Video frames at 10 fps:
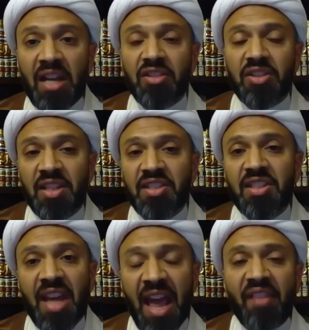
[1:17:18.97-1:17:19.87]
else
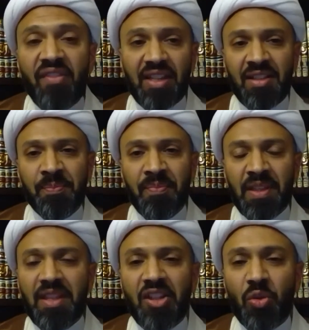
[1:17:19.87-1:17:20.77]
doesn't have it.
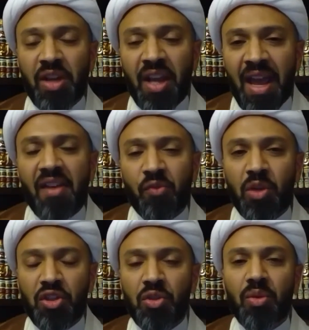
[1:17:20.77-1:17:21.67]
They don't have
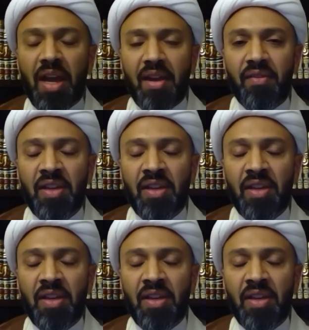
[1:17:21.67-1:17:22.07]
what you have.